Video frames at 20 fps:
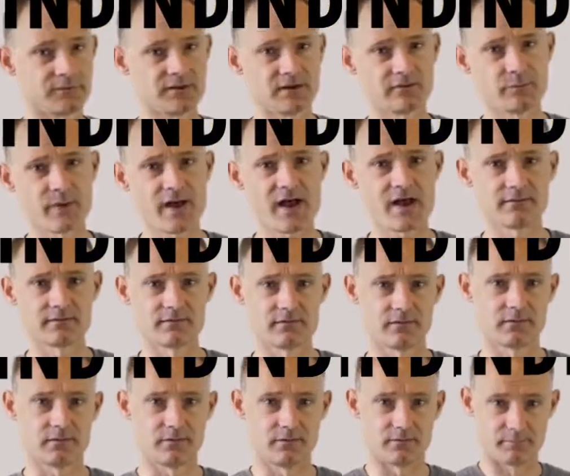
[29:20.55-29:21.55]
stitch packs, the
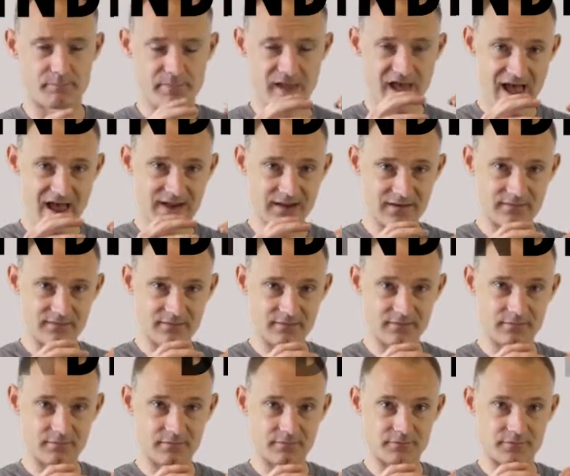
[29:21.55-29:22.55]
little
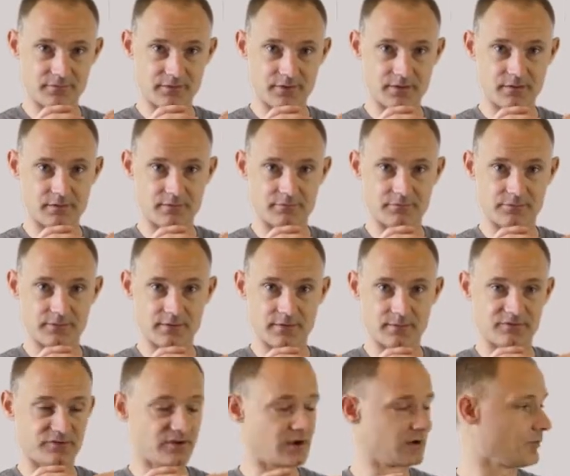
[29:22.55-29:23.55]
packages of
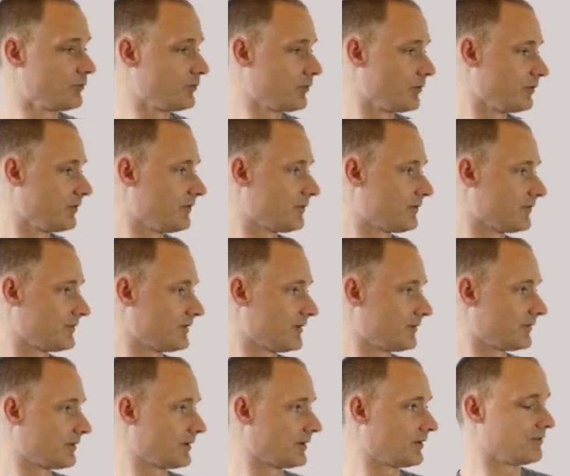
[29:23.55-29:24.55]
shock absorbers are
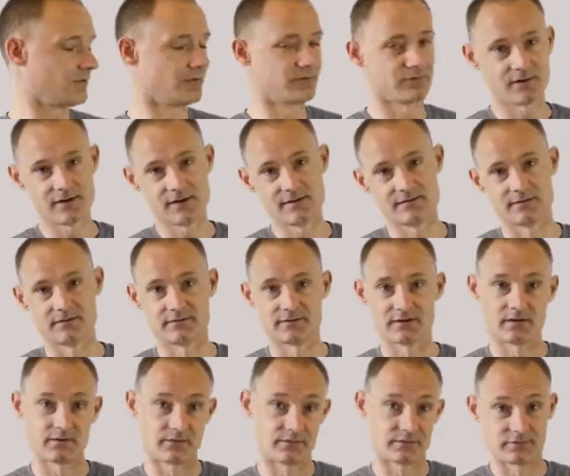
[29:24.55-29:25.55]
different because those are easy to
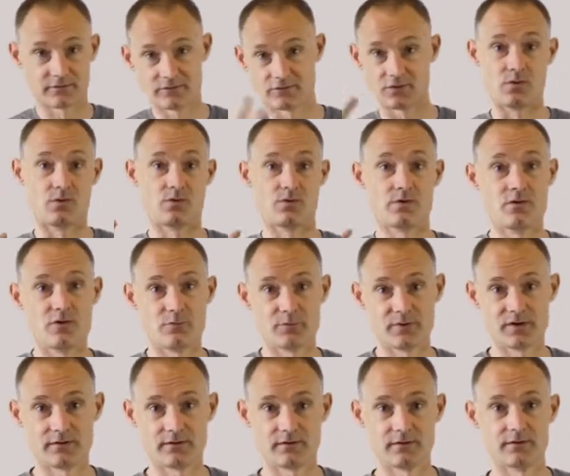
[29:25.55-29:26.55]
tell because they're just torn
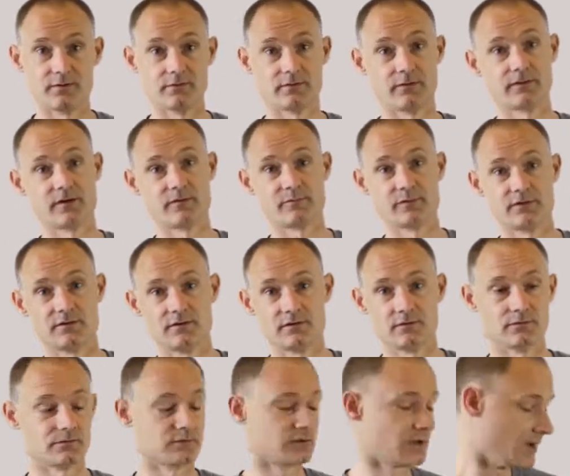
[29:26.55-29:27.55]
open and you know that they've been
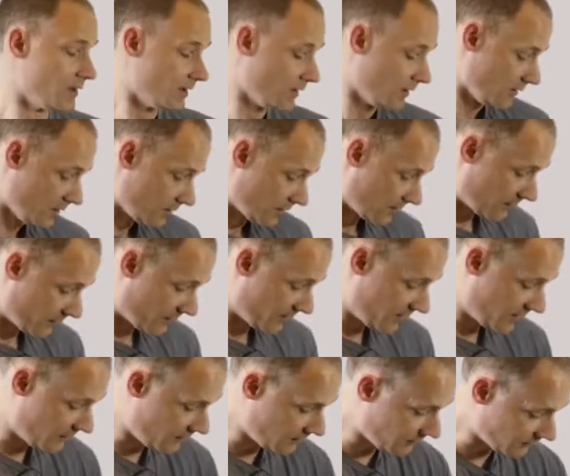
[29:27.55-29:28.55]
used.
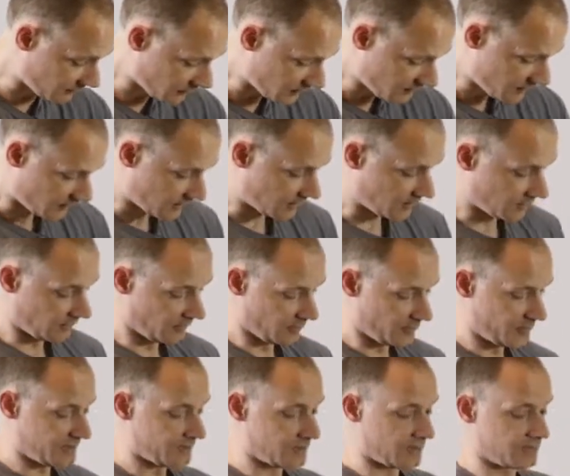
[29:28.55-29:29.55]
These are a
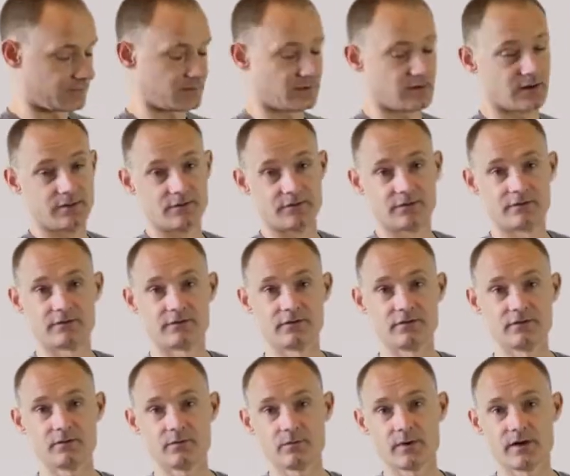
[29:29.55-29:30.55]
little bit different and there's
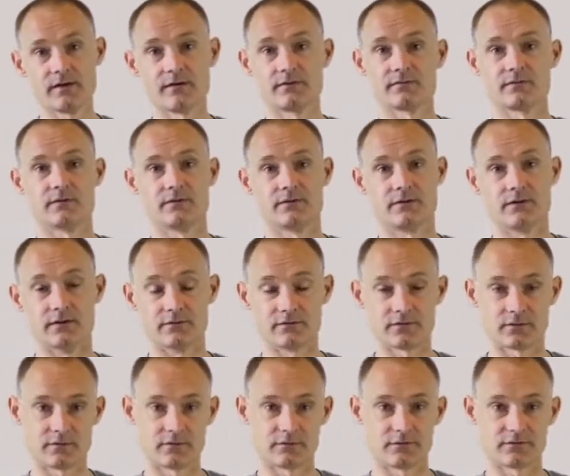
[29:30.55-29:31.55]
two ways on the
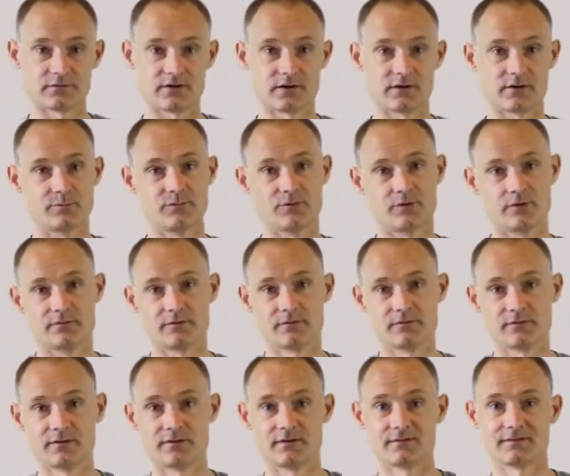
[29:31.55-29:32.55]
internal shock
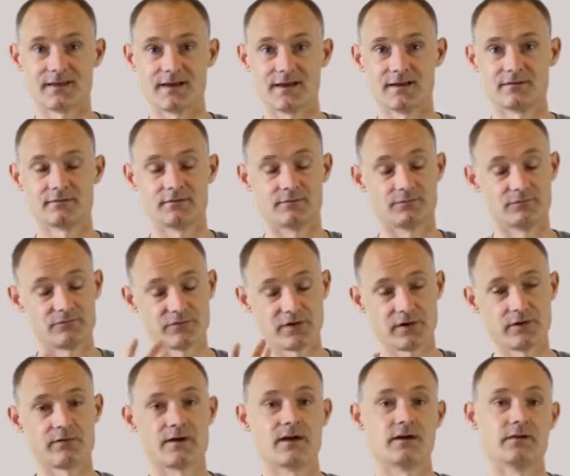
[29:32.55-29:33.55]
absorbers to decide to
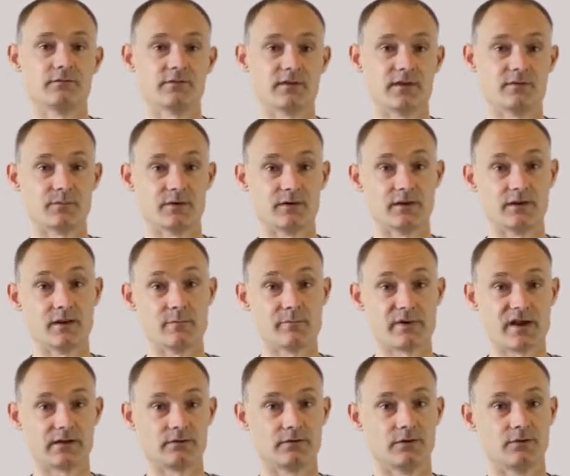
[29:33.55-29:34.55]
figure out if they've been
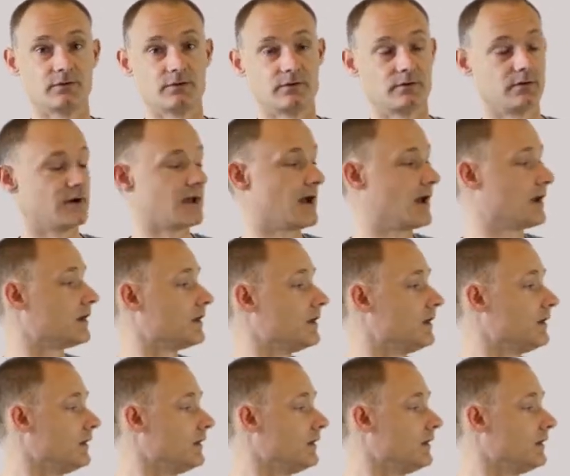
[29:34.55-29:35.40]
impact loaded or not.